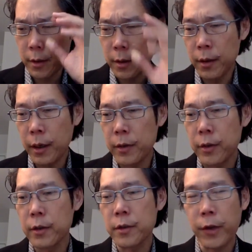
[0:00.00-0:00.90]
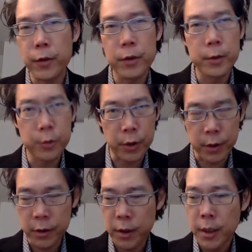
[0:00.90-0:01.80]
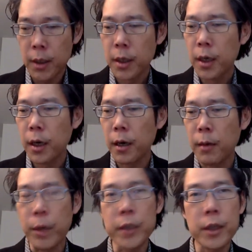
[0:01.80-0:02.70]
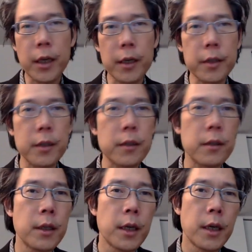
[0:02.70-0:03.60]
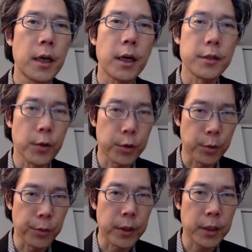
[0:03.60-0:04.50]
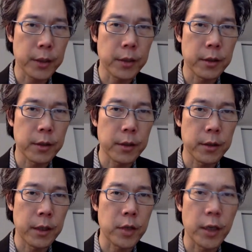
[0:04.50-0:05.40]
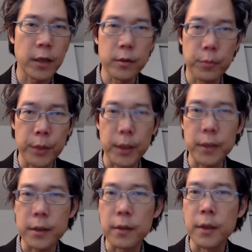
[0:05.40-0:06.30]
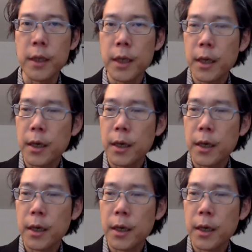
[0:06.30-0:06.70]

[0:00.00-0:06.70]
in the areas of health and nutrition, education, social protection, and child protection.